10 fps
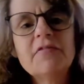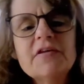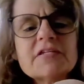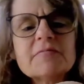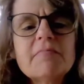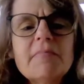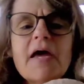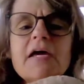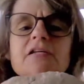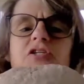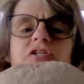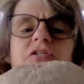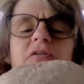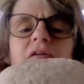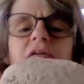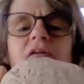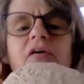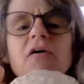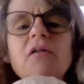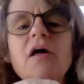This may just
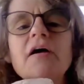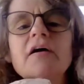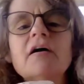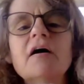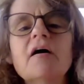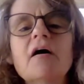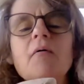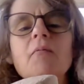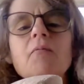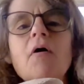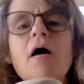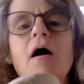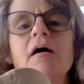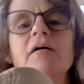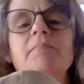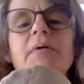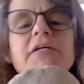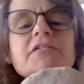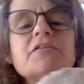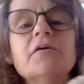look like a rock
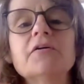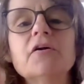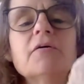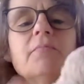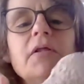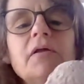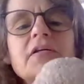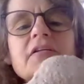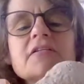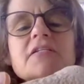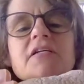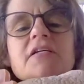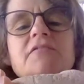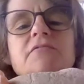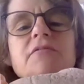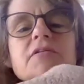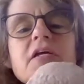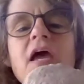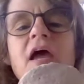based on your ability to see it through this